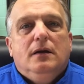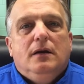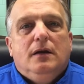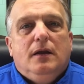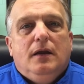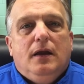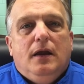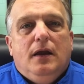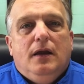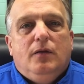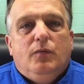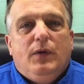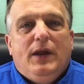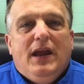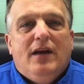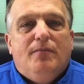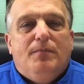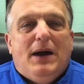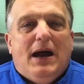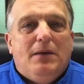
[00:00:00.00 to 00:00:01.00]
And we
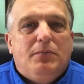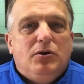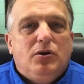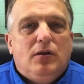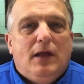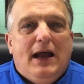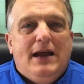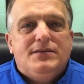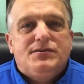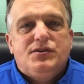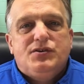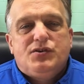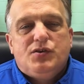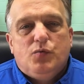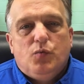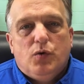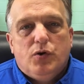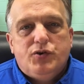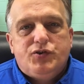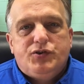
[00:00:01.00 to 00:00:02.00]
have Bible classes and
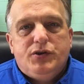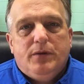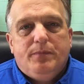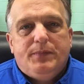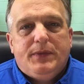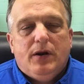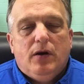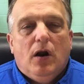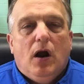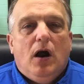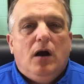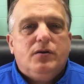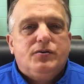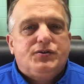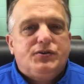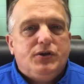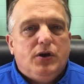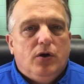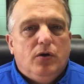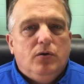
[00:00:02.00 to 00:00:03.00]
worship. They're
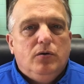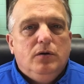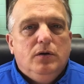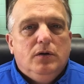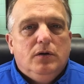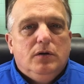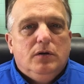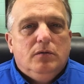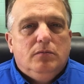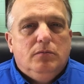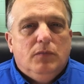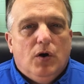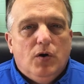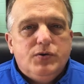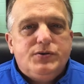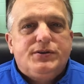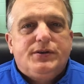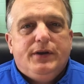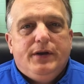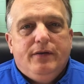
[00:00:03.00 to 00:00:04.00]
also
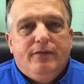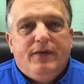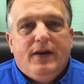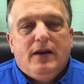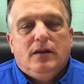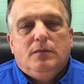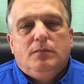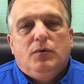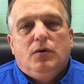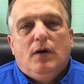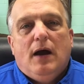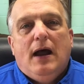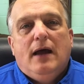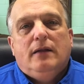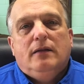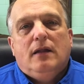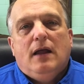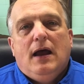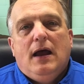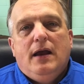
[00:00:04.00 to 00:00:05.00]
mostly available
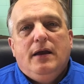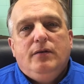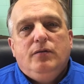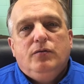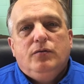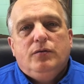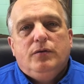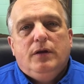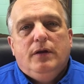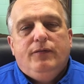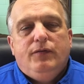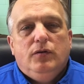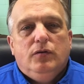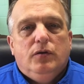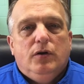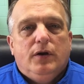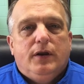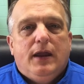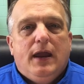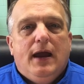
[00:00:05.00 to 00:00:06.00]
online. If you
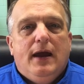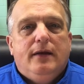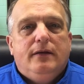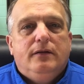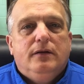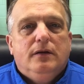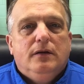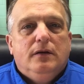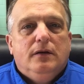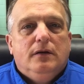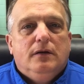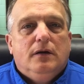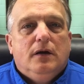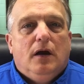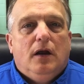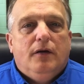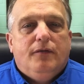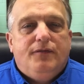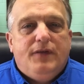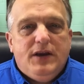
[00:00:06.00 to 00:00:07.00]
look at
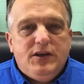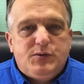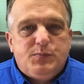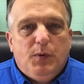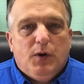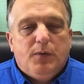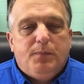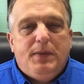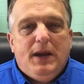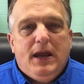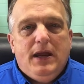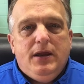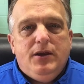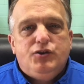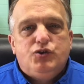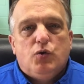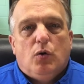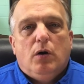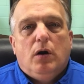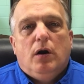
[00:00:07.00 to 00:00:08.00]
our Facebook
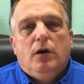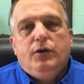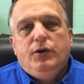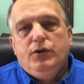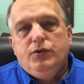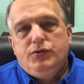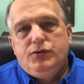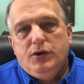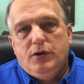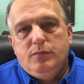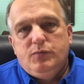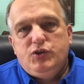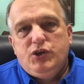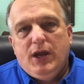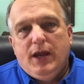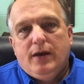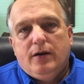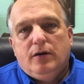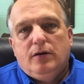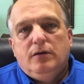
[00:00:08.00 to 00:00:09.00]
page or our YouTube
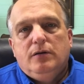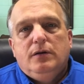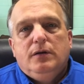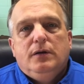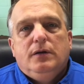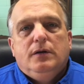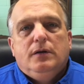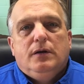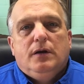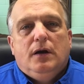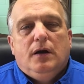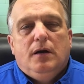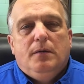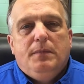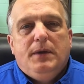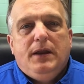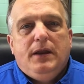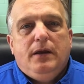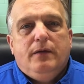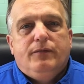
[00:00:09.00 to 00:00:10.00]
channel,
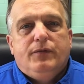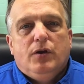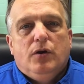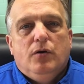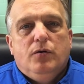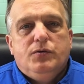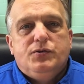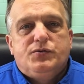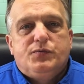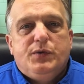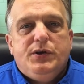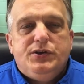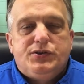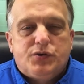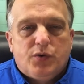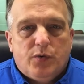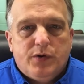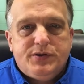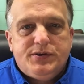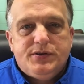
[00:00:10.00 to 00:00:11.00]
many of those
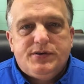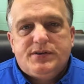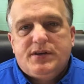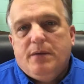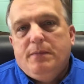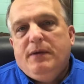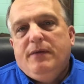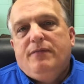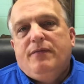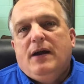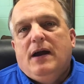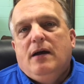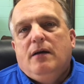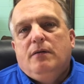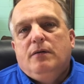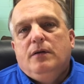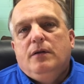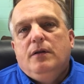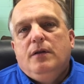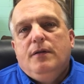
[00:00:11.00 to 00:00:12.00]
resources can be
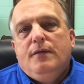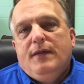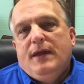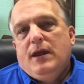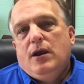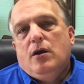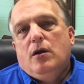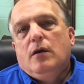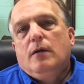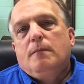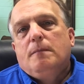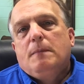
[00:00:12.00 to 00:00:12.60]
found there.